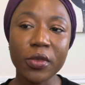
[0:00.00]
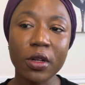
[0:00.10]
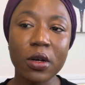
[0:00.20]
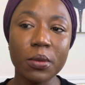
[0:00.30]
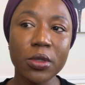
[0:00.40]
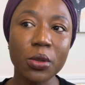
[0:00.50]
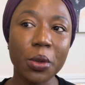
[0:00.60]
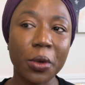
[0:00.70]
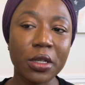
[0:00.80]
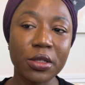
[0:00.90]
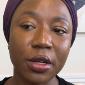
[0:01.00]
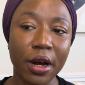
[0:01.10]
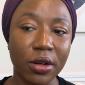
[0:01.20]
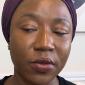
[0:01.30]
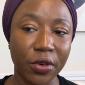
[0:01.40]
So we went to their house
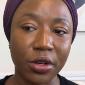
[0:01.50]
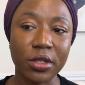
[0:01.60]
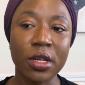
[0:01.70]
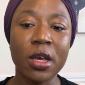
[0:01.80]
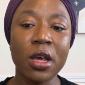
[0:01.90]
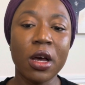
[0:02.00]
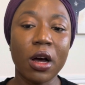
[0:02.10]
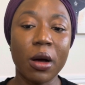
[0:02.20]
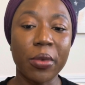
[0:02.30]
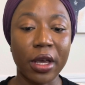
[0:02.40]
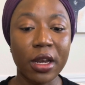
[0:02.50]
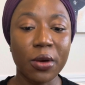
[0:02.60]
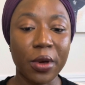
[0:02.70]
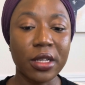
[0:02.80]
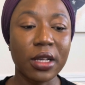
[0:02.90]
first. But anyway,
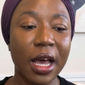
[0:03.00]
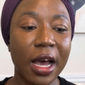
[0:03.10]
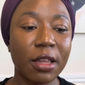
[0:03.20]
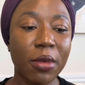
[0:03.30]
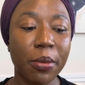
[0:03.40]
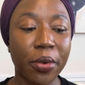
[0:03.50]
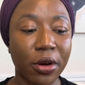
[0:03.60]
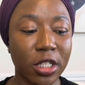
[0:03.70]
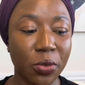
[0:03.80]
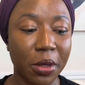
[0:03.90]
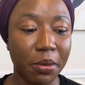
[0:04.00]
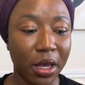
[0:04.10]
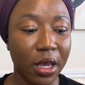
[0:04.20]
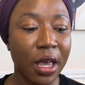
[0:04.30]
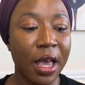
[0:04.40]
so I had my purse with me,
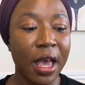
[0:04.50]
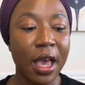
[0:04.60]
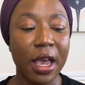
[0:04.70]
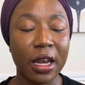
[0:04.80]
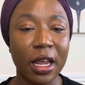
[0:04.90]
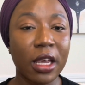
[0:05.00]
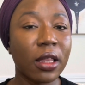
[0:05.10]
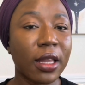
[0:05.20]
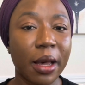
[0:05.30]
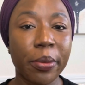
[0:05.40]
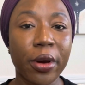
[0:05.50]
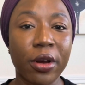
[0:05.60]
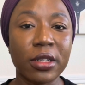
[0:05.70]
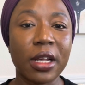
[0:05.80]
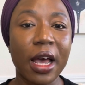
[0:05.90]
and in that purse
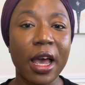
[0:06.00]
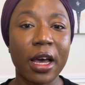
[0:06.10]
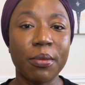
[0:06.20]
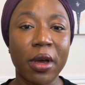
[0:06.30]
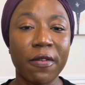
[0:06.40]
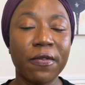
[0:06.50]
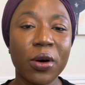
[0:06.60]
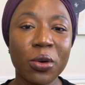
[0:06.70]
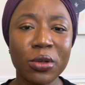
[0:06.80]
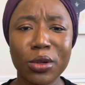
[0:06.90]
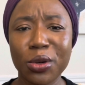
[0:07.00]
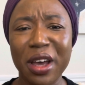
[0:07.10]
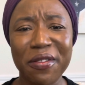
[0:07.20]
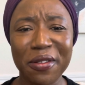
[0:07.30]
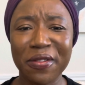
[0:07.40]
I had my phone. Oh,
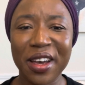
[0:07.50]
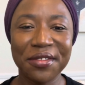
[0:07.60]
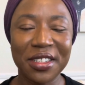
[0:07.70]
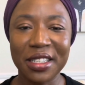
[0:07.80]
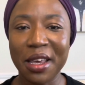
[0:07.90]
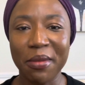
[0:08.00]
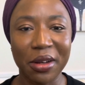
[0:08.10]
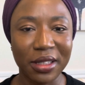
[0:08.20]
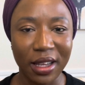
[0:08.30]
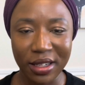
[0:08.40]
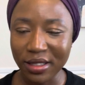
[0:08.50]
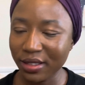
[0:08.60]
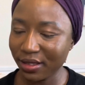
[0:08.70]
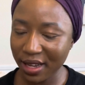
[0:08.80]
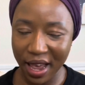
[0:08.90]
iPhone 5 just came out then.
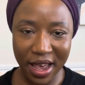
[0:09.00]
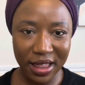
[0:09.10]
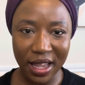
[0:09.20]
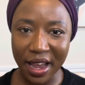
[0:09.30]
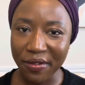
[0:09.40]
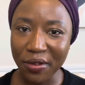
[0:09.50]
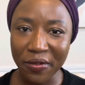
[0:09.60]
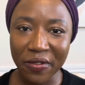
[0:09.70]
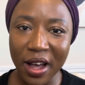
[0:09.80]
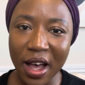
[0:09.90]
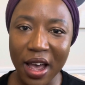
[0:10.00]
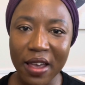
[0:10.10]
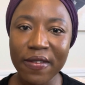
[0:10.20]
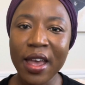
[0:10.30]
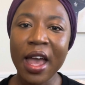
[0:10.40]
I had the iPhone 5,
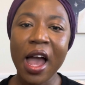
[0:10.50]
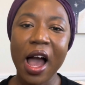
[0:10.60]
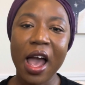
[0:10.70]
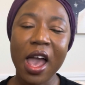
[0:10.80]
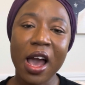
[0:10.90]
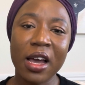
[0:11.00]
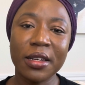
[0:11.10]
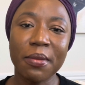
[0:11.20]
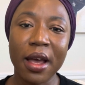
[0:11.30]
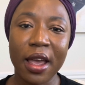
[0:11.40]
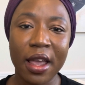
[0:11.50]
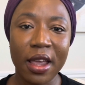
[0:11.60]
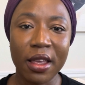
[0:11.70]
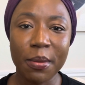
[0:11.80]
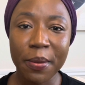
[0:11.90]
I had my
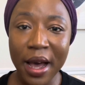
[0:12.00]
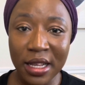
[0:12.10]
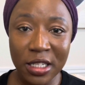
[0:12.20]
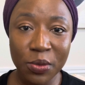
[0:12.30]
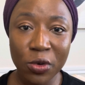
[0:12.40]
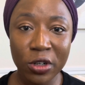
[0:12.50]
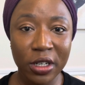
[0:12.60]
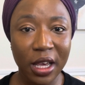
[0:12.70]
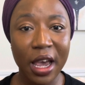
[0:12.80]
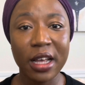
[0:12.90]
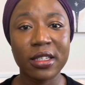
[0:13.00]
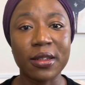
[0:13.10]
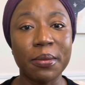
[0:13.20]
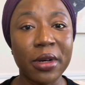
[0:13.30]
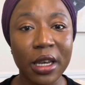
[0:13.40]
passport, I had some
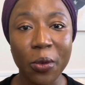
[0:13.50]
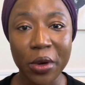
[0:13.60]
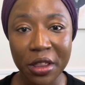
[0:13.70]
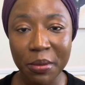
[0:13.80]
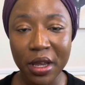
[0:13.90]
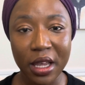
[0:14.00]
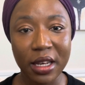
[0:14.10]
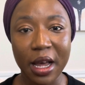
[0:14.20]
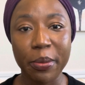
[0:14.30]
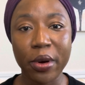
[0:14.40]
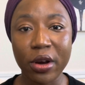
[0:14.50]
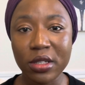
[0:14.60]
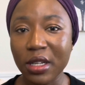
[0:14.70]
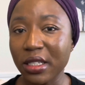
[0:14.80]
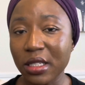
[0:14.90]
money with me in that purse. So I
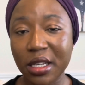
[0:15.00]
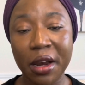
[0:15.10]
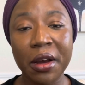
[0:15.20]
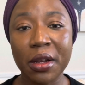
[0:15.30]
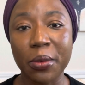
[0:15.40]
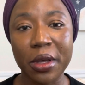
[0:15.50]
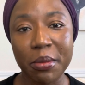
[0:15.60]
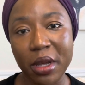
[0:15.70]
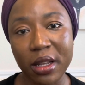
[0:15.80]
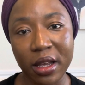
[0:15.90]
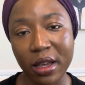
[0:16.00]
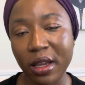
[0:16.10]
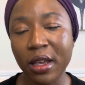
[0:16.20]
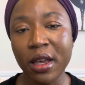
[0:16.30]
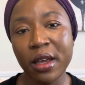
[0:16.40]
just carried it with me, like,
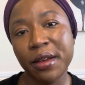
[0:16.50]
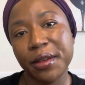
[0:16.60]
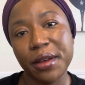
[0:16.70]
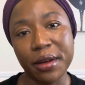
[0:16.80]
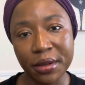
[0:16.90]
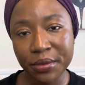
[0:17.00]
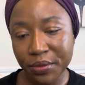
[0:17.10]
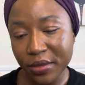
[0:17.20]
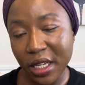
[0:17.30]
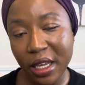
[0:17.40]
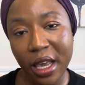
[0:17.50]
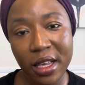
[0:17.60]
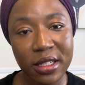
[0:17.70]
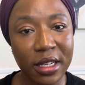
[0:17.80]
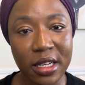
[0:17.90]
you know, in case I
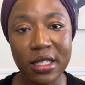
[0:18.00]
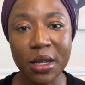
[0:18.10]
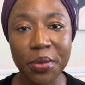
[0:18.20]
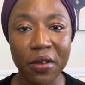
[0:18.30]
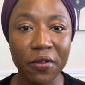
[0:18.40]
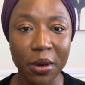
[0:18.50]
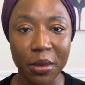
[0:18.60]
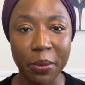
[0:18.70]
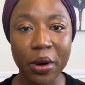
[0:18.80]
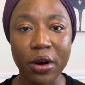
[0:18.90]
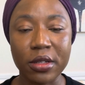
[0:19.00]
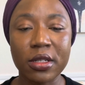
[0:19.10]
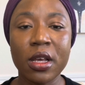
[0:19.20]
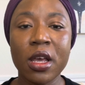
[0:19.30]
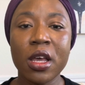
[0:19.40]
need something from the purse.
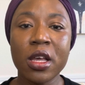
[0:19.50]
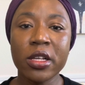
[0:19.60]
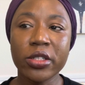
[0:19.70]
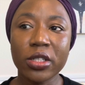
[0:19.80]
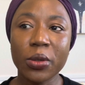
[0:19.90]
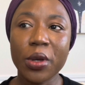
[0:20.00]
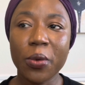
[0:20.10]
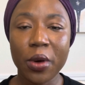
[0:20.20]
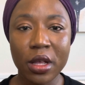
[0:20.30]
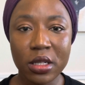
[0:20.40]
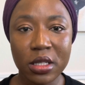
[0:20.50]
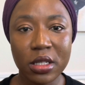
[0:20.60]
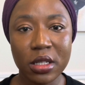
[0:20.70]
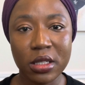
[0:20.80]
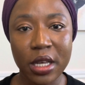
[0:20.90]
So we went to the
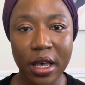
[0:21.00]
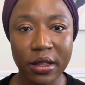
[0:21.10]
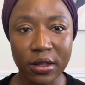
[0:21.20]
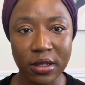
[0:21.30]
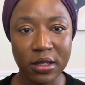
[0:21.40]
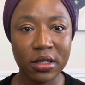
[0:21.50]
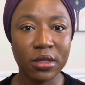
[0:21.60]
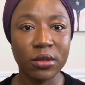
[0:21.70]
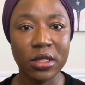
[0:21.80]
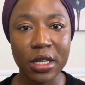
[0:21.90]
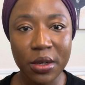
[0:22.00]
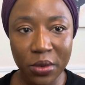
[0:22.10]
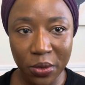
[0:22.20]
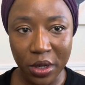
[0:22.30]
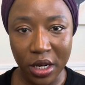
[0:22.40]
tailors, did what we
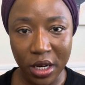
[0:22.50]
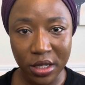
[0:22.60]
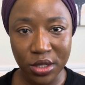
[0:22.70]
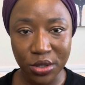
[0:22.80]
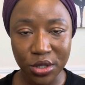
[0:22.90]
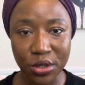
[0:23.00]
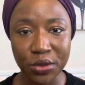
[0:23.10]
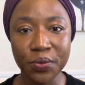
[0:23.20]
needed to do,